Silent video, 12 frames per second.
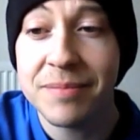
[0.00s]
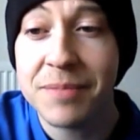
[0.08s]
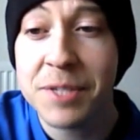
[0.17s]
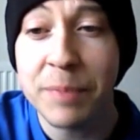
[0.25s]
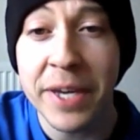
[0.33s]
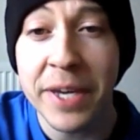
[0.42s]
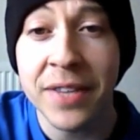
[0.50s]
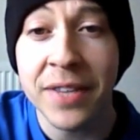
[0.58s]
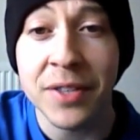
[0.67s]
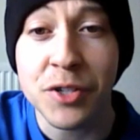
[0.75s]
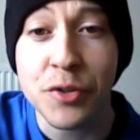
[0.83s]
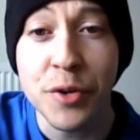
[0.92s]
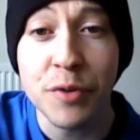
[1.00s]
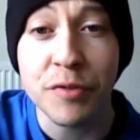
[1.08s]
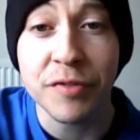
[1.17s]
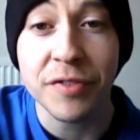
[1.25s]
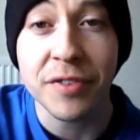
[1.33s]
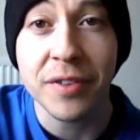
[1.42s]
speaking the
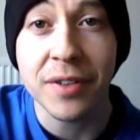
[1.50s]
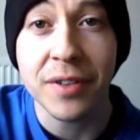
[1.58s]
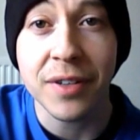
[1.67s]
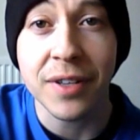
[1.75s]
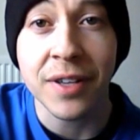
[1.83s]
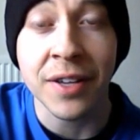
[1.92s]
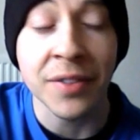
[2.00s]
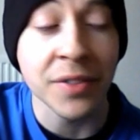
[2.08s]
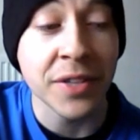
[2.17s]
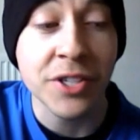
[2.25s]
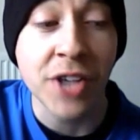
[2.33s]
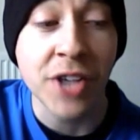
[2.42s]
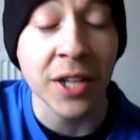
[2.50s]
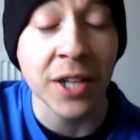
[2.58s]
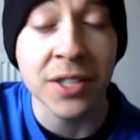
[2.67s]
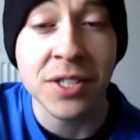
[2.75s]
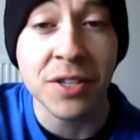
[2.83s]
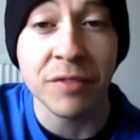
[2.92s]
truth. The child
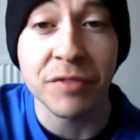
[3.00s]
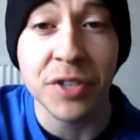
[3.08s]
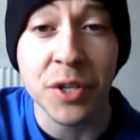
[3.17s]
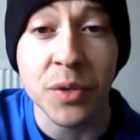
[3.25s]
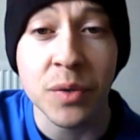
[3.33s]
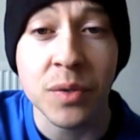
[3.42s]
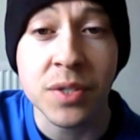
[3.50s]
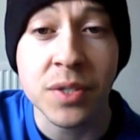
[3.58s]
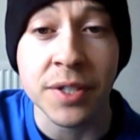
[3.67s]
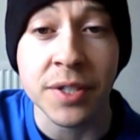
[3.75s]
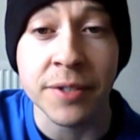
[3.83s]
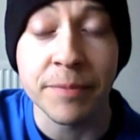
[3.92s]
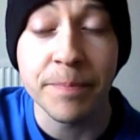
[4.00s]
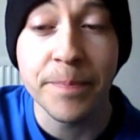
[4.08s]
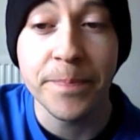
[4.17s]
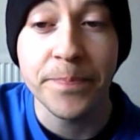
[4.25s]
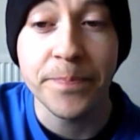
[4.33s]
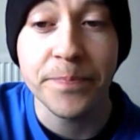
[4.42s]
is confused and
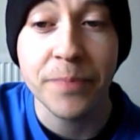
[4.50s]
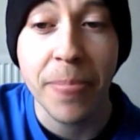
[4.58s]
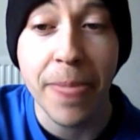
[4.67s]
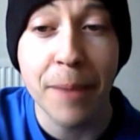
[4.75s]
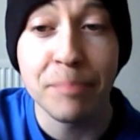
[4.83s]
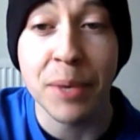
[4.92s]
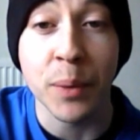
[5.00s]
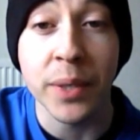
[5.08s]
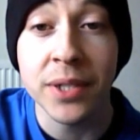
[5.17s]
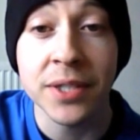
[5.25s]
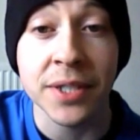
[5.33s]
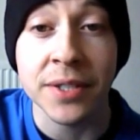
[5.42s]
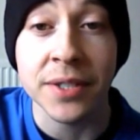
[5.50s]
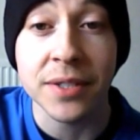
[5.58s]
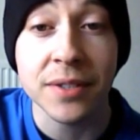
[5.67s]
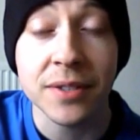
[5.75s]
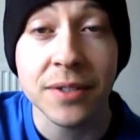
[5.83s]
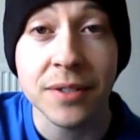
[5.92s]
bewildered
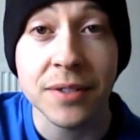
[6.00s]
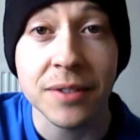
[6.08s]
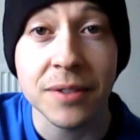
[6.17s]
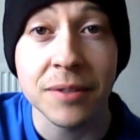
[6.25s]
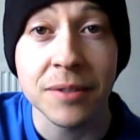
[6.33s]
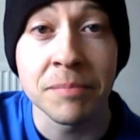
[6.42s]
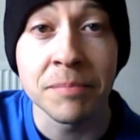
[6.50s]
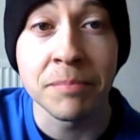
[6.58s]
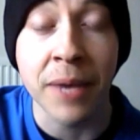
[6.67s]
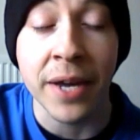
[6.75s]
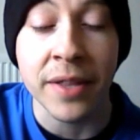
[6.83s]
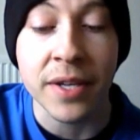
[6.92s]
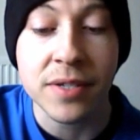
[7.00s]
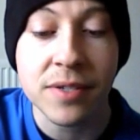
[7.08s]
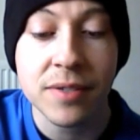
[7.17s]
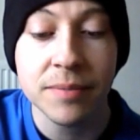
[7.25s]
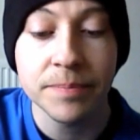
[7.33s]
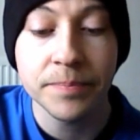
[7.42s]
by this.